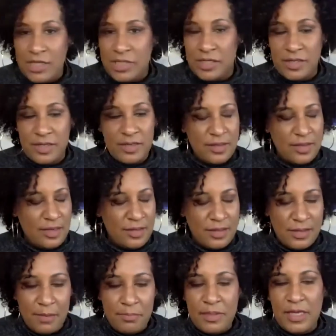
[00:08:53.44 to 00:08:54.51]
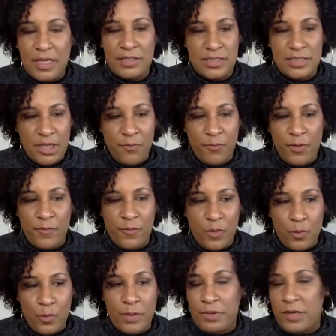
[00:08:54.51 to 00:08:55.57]
just to see something different
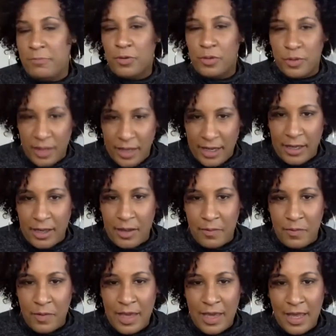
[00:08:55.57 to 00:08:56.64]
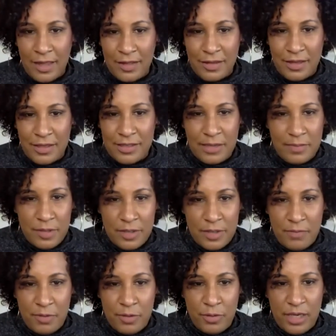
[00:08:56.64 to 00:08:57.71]
from what people think of as a
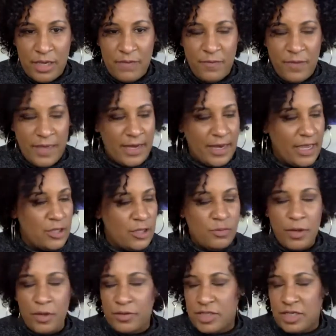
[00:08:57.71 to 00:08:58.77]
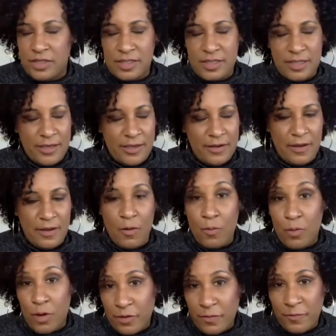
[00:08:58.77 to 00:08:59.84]
WWE fan, and you both just did a
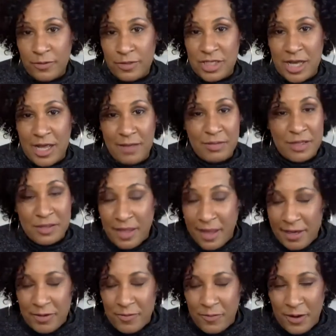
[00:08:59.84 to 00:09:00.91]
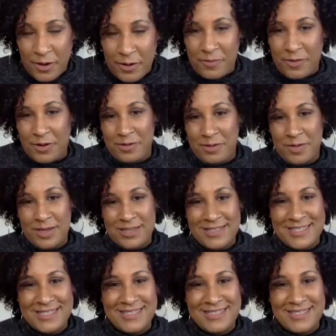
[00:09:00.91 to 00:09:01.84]
wonderful job. So thank you very, very much.